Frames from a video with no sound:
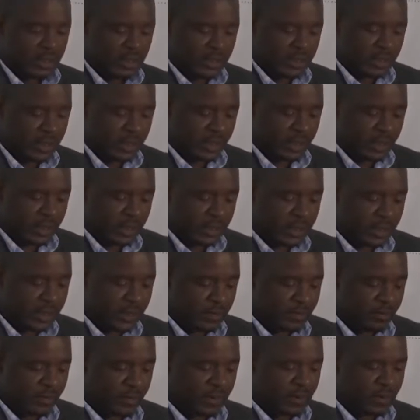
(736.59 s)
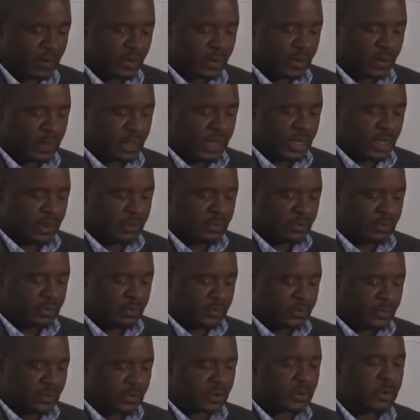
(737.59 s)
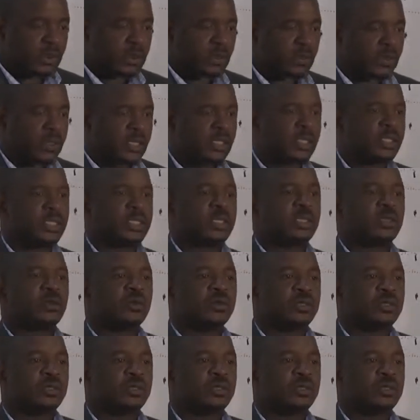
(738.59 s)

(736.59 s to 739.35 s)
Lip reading: Secondly, Rhodesians